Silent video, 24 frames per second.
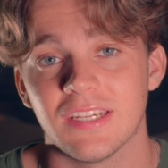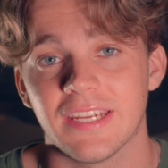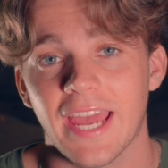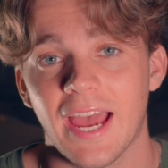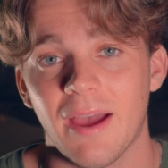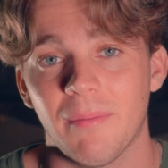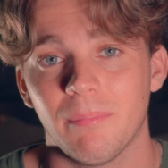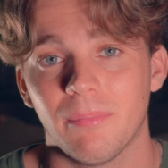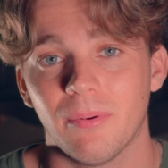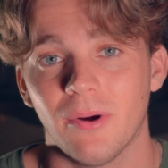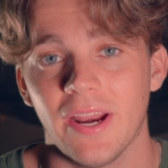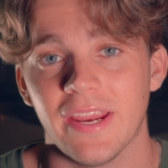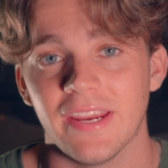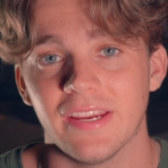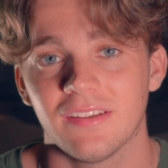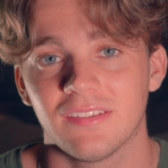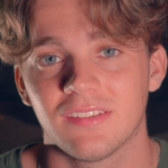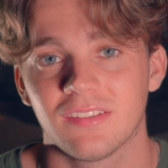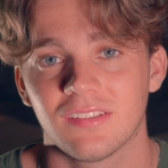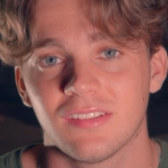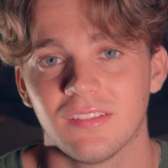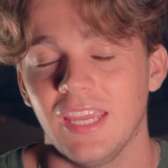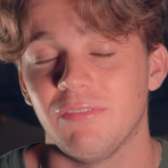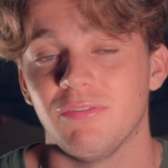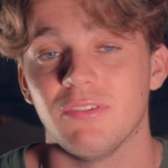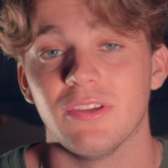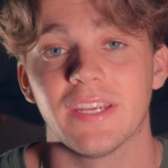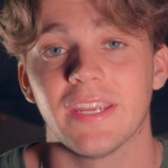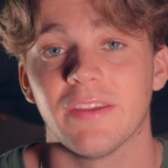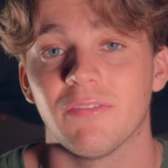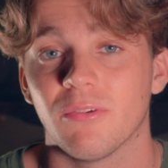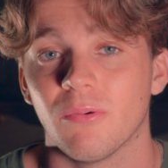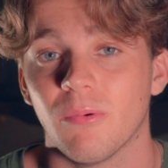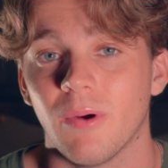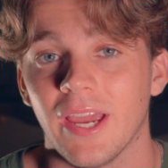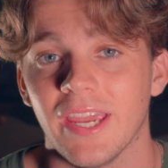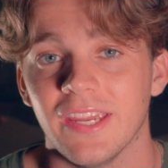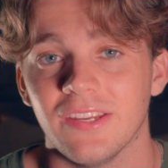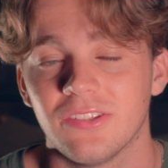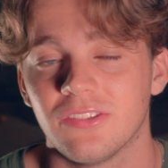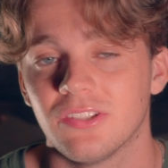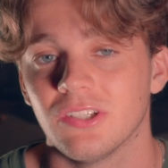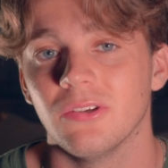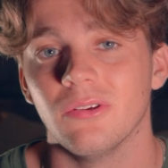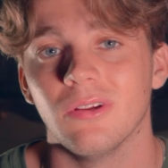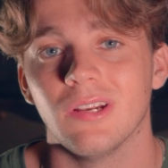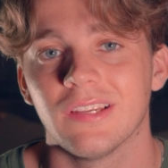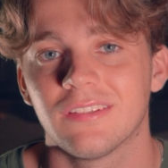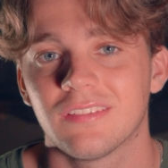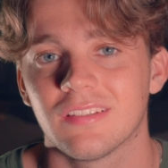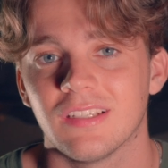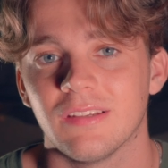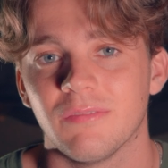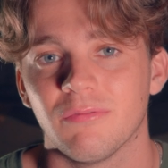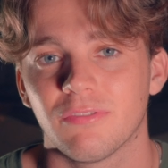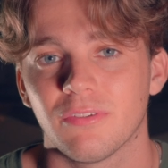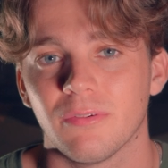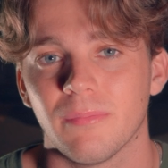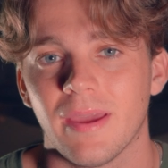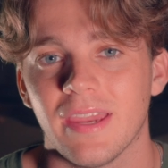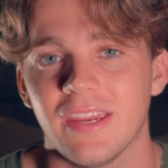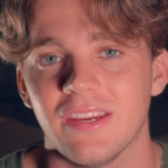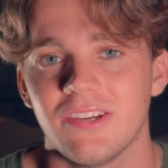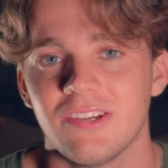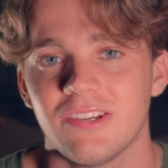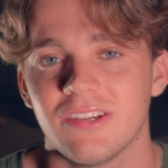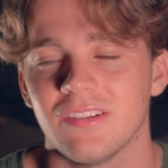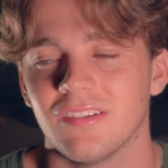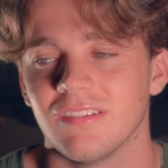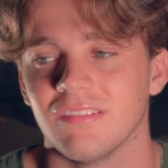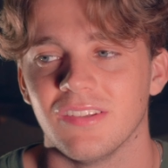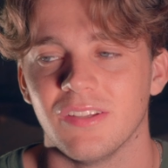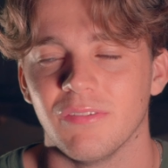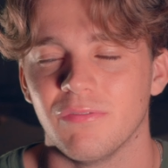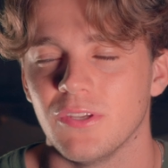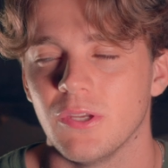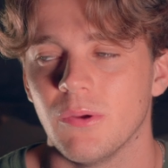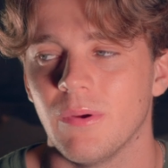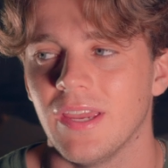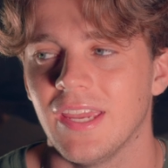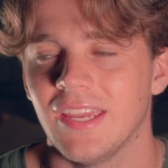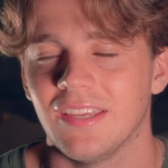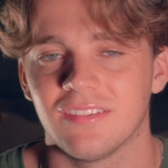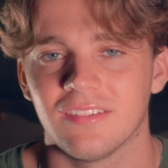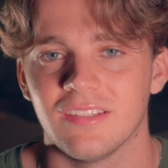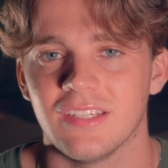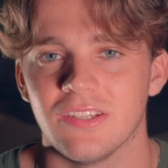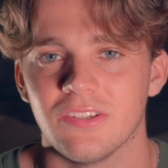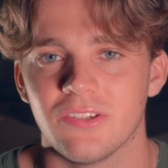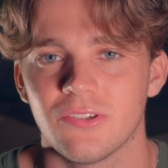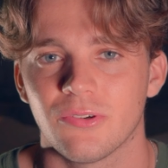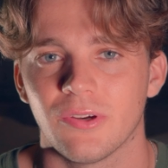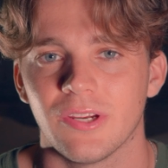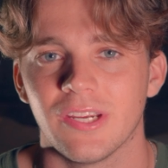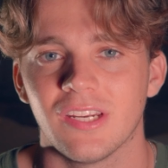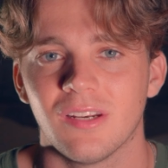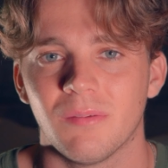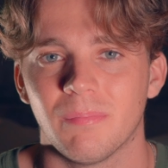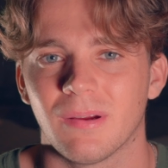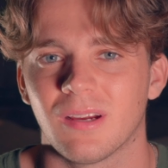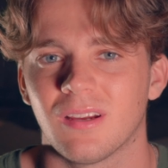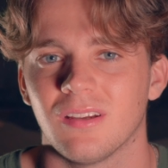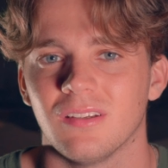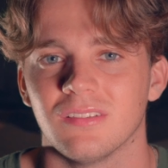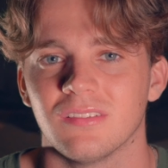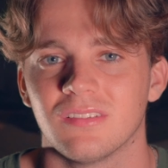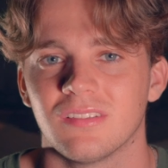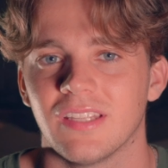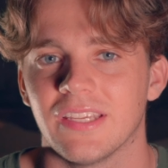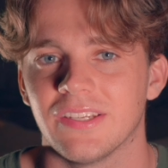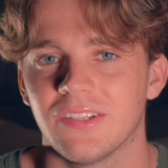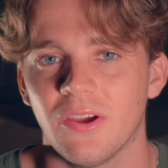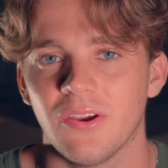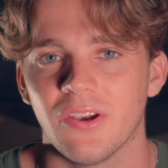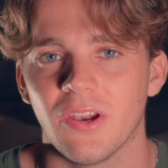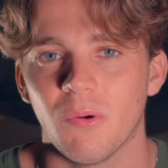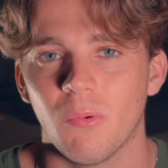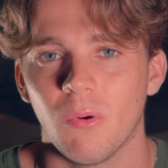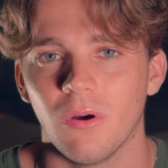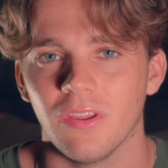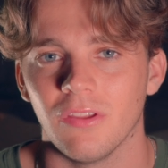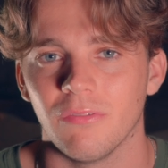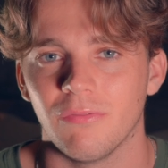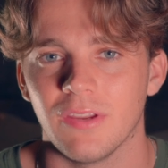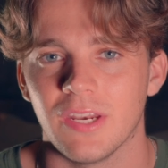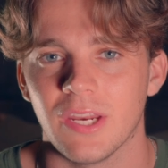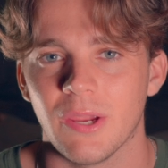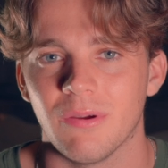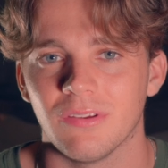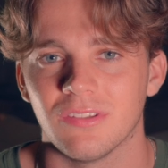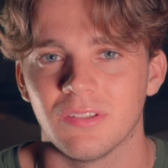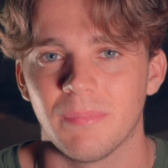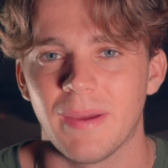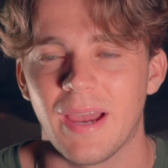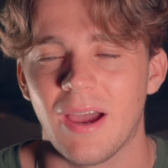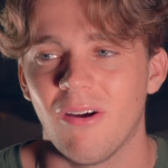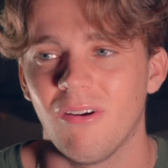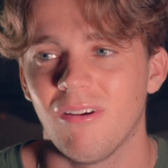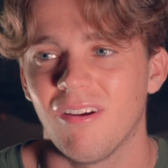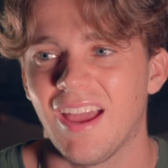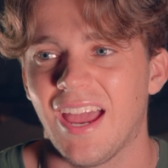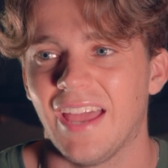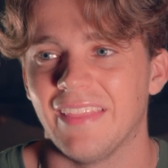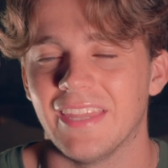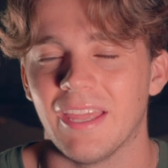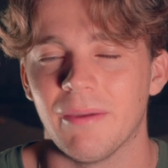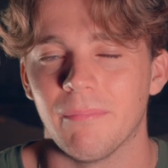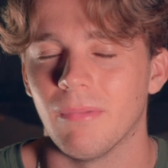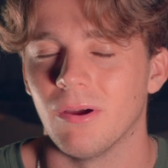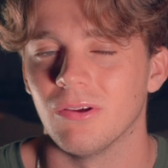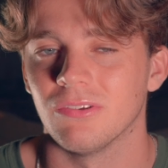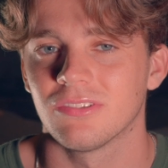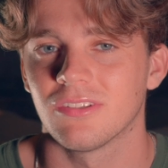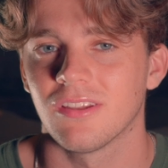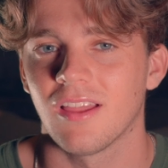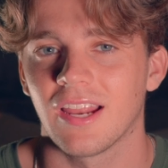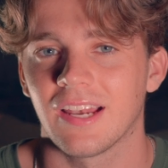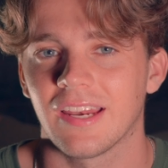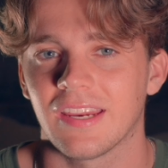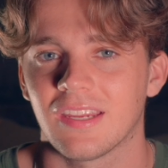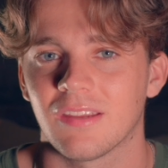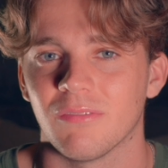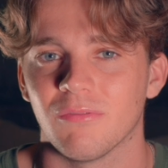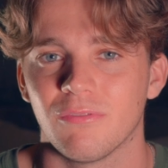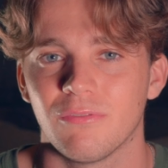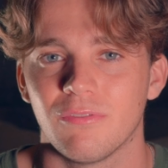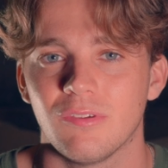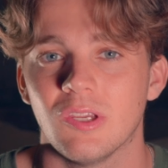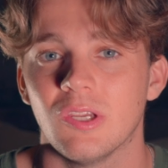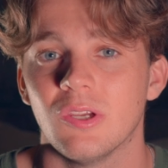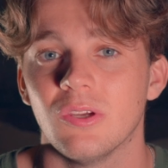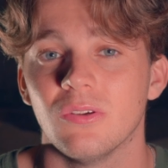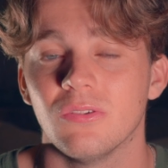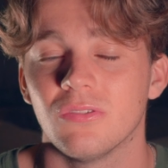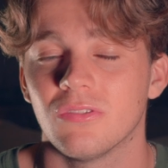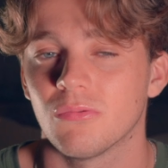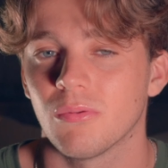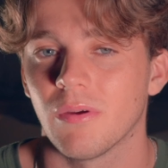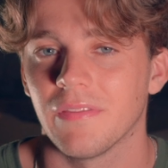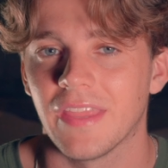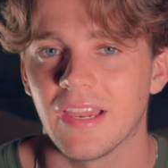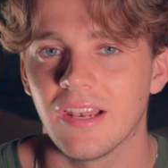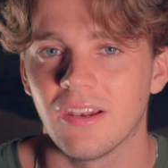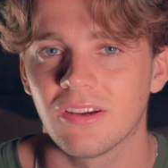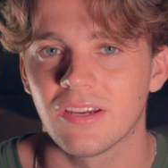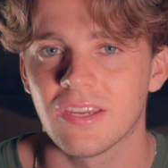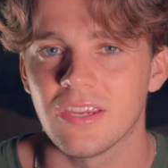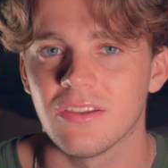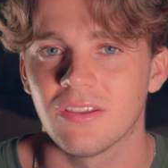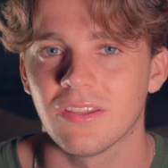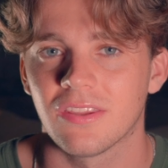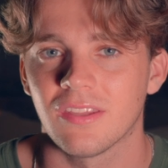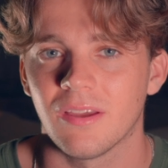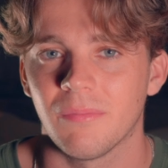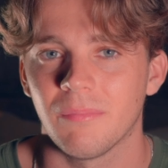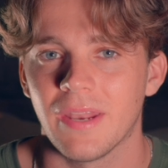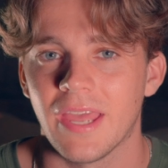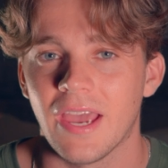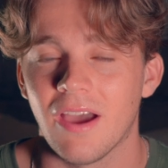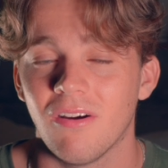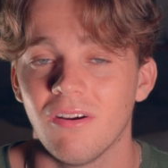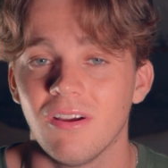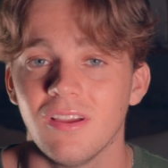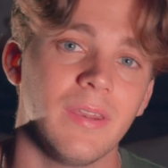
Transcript: gap breaks. If you give away too little information, the viewer isn't intrigued because they don't know what the video is about, and they're most likely confused when they look at your thumbnail.